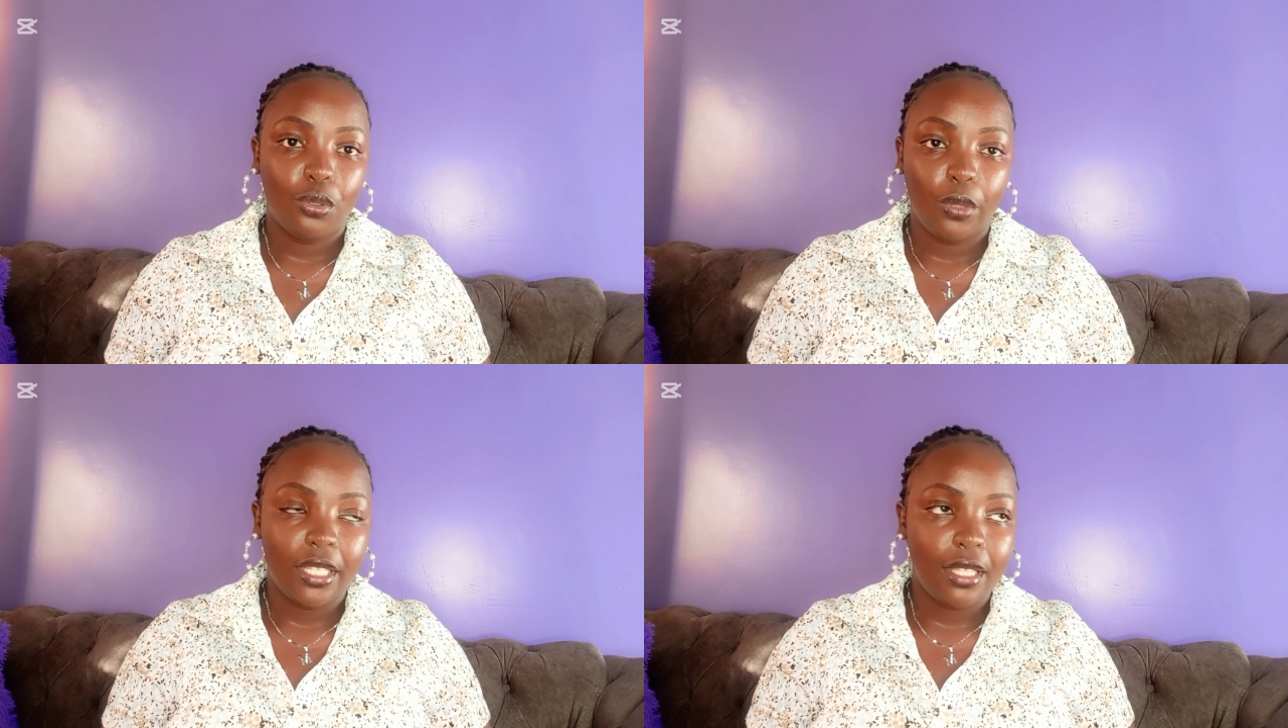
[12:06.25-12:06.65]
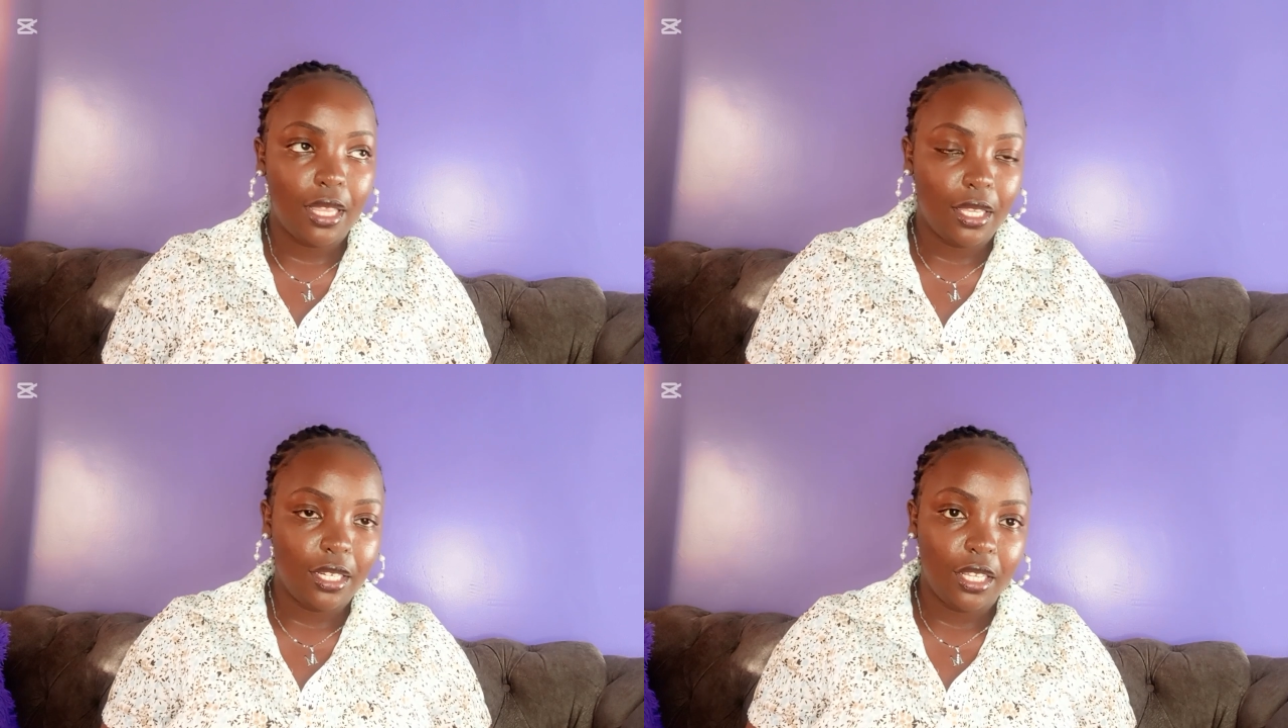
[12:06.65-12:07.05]

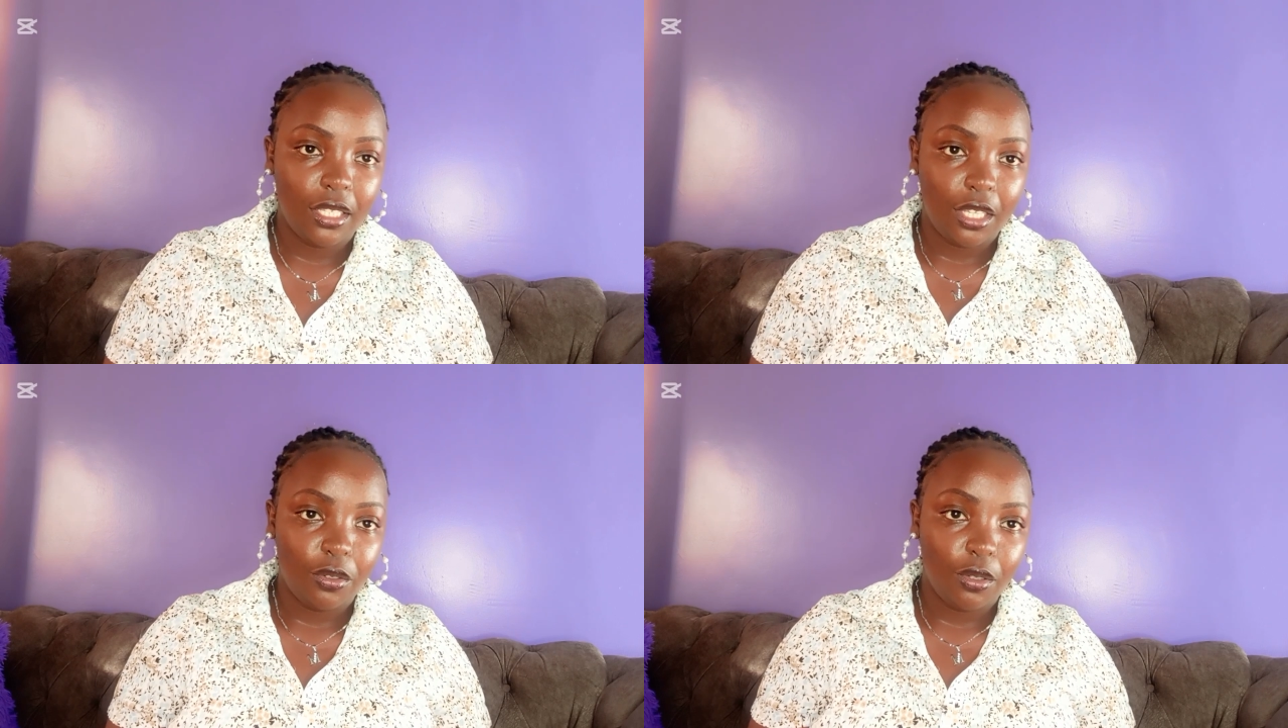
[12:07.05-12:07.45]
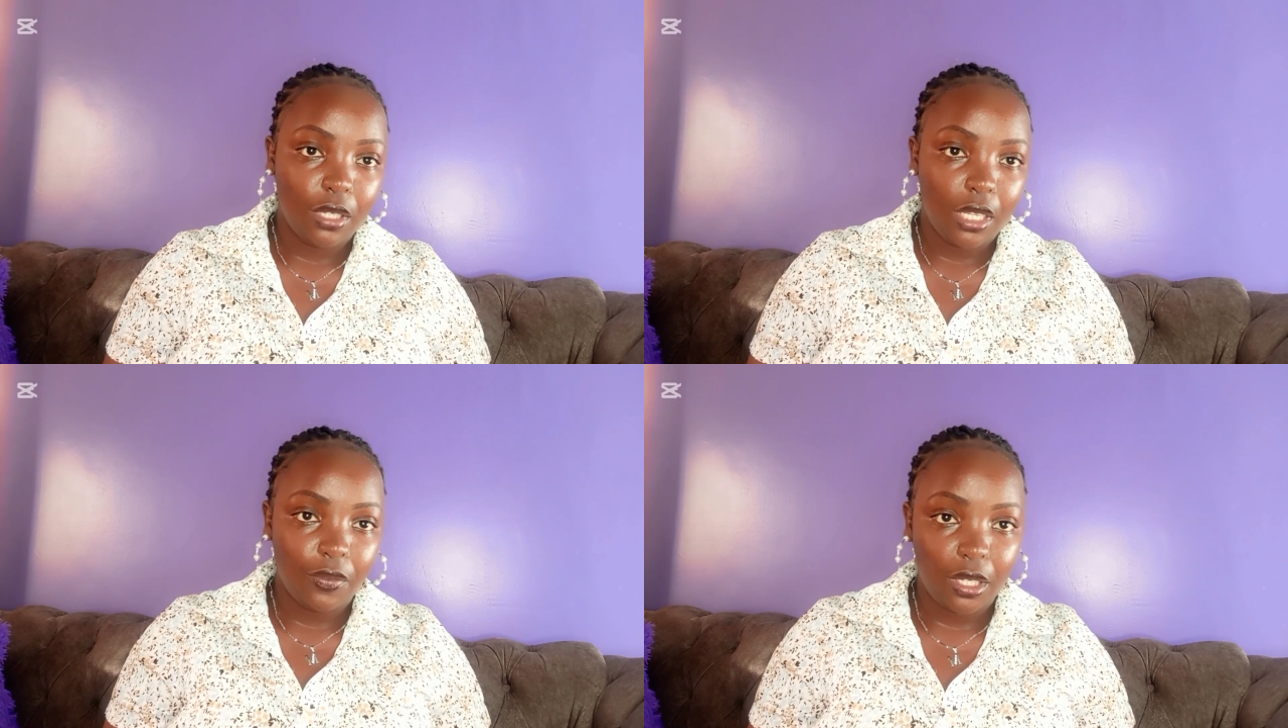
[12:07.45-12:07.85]
extend the days and you don't
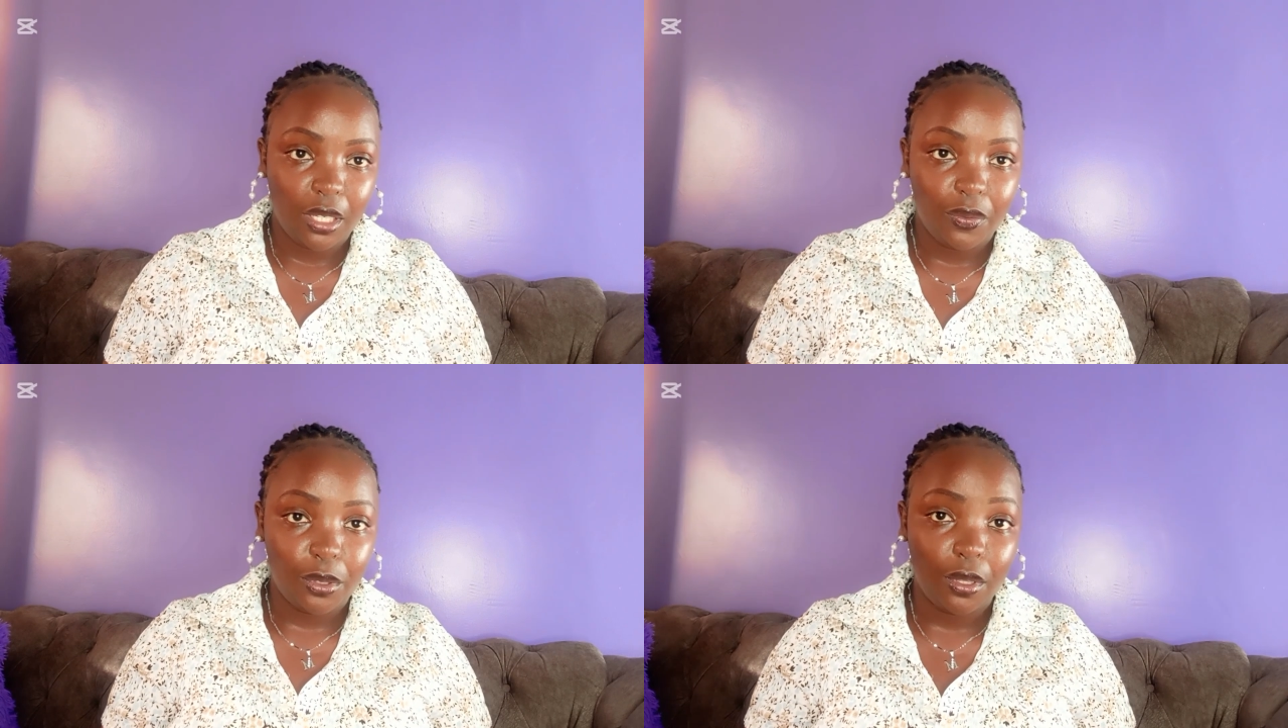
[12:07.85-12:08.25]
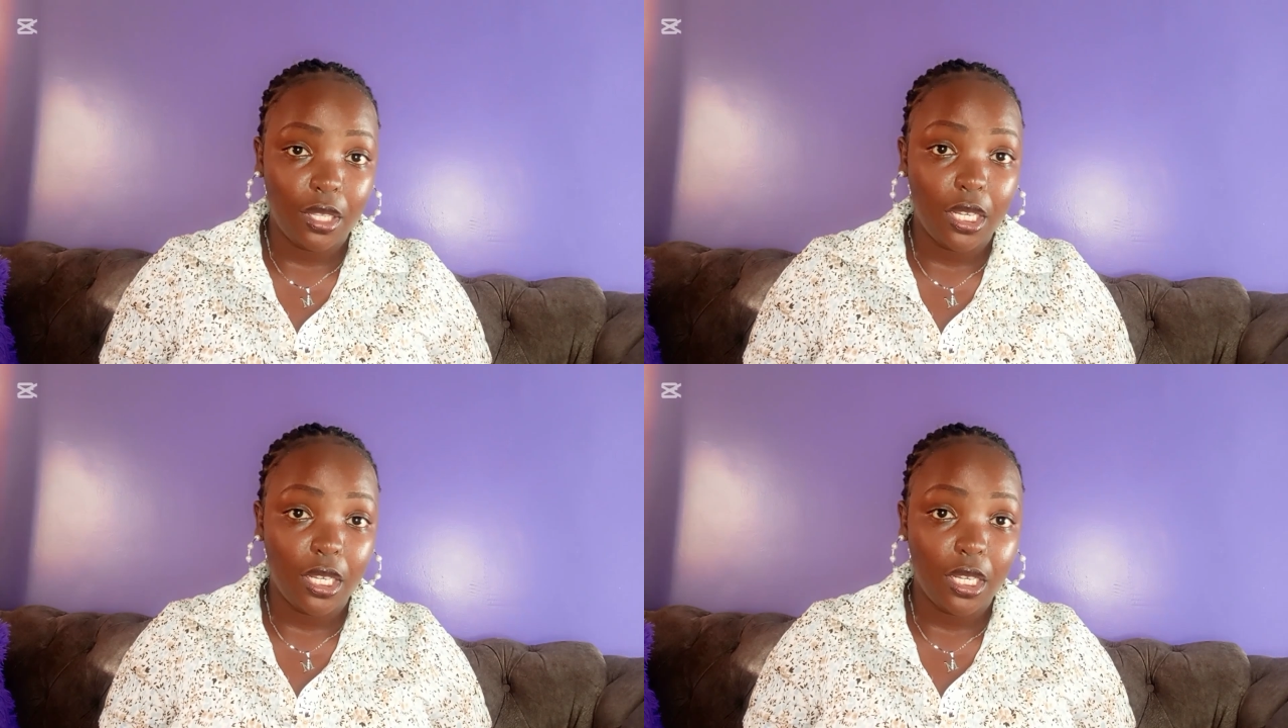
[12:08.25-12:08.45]
have enough clothing.